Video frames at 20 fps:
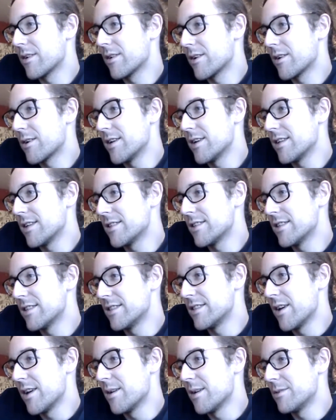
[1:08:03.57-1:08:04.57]
Chris says,
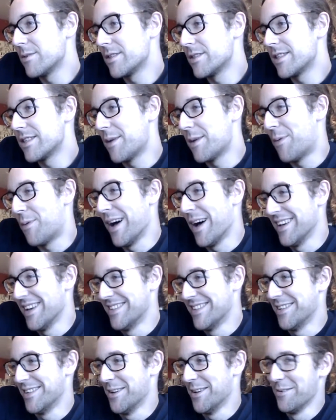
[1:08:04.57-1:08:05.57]
"Yep, just stay
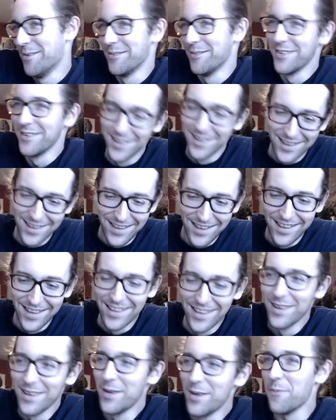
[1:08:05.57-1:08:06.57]
positive."
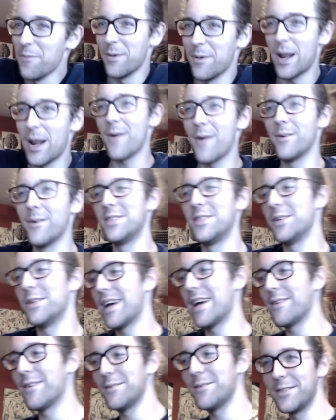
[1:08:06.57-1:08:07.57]
But how would
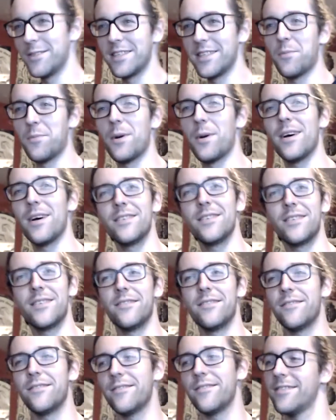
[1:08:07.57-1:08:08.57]
you stay
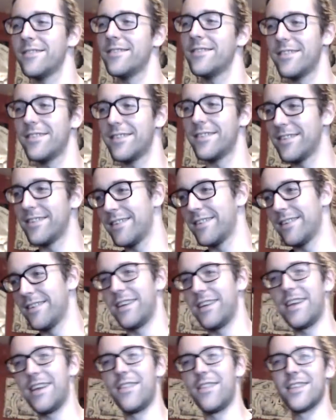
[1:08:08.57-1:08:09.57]
positive
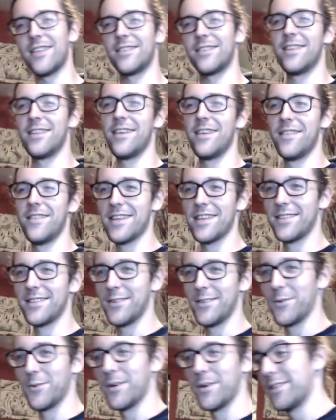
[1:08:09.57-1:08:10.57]
in that
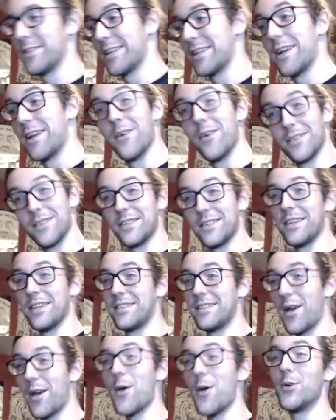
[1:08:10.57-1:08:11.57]
situation? I know
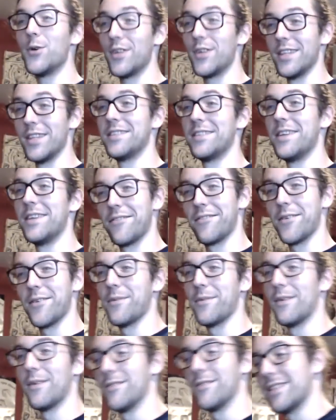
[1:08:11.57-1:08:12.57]
it's oceans different, but I'm just